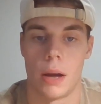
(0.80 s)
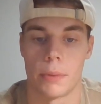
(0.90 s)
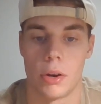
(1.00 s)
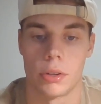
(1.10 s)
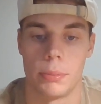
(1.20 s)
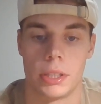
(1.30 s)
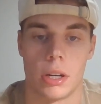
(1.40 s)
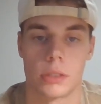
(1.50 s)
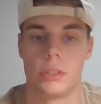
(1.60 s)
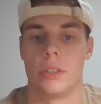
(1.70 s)
I'm going to be
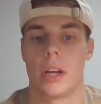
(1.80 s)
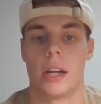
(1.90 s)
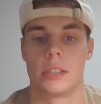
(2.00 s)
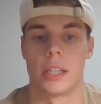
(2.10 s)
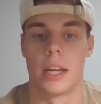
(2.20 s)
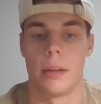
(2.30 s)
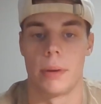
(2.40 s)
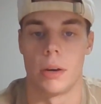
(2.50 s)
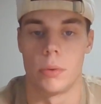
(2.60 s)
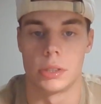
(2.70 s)
talking to you guys today
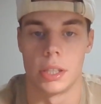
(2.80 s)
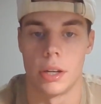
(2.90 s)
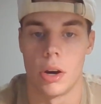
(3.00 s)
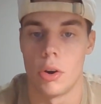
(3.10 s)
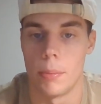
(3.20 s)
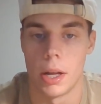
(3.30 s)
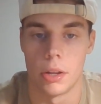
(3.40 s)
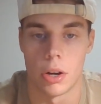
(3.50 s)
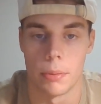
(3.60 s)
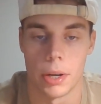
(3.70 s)
about what's an OML
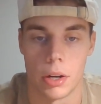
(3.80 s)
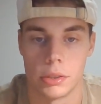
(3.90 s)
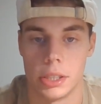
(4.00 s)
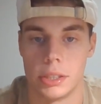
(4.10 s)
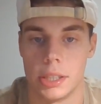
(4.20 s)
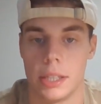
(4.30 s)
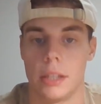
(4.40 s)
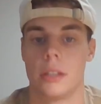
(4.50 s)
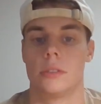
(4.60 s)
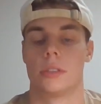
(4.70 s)
and Army
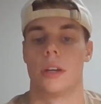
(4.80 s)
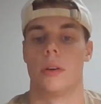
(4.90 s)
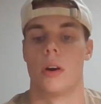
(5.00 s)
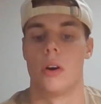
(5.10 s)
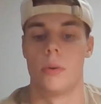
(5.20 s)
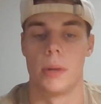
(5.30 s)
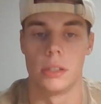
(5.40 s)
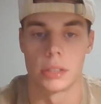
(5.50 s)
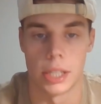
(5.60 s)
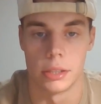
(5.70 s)
ROTC. So
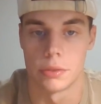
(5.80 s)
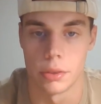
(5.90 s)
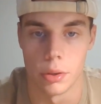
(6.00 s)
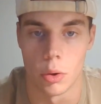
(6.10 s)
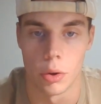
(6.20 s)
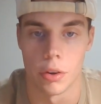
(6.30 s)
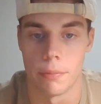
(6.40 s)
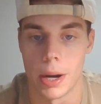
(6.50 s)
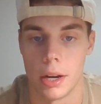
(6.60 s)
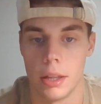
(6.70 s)
OML stands for Order of
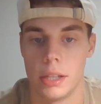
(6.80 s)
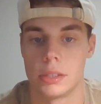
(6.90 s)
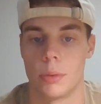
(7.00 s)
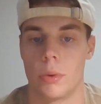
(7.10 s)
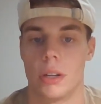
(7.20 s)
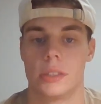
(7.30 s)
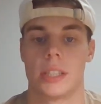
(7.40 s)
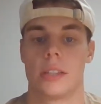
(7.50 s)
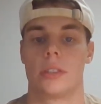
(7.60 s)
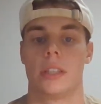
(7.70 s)
Merit List, and what it
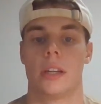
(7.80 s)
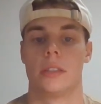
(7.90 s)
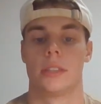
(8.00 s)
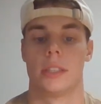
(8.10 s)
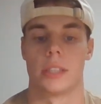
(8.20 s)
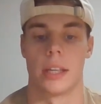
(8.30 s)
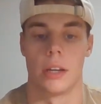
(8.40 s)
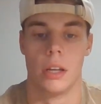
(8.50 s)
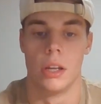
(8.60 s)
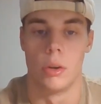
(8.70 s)
essentially does is it
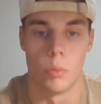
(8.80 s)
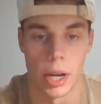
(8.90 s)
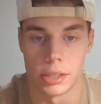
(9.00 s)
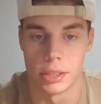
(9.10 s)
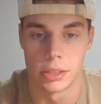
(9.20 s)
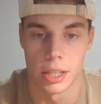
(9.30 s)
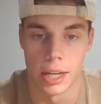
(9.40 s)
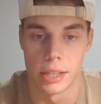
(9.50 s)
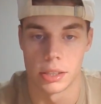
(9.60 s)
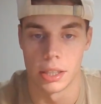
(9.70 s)
ranks its
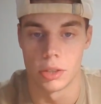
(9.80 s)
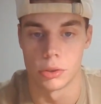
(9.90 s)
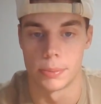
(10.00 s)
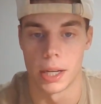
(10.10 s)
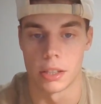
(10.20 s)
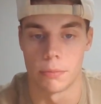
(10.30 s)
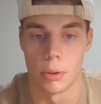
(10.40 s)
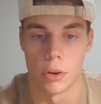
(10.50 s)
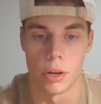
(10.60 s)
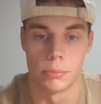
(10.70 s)
cadets in each respective
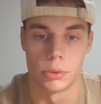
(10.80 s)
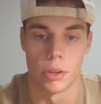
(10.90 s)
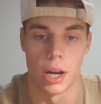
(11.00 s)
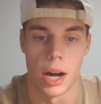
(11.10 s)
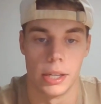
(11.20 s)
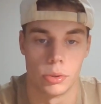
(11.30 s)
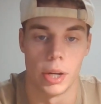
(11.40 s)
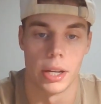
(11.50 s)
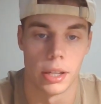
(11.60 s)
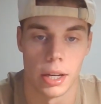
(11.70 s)
program. So the highest
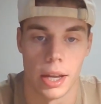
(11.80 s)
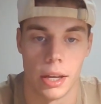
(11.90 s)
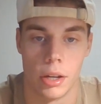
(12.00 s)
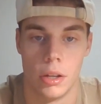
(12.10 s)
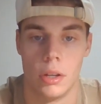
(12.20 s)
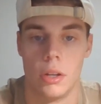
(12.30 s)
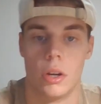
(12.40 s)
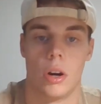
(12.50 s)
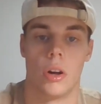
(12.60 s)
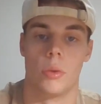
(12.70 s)
rated cadet
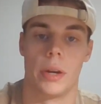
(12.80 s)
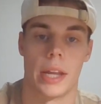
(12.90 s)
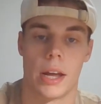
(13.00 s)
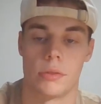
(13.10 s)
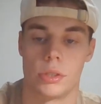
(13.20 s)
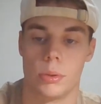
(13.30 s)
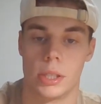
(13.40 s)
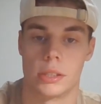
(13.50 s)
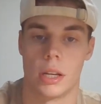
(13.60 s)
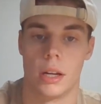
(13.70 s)
all the way down to
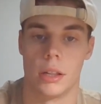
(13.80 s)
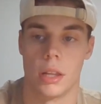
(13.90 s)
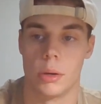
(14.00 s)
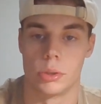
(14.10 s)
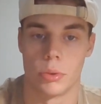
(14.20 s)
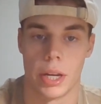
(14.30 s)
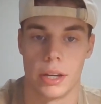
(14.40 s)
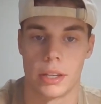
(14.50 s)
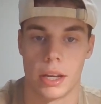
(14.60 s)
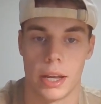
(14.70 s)
its lowest rated
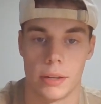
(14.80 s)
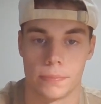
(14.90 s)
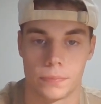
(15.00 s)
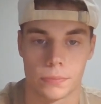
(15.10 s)
cadet,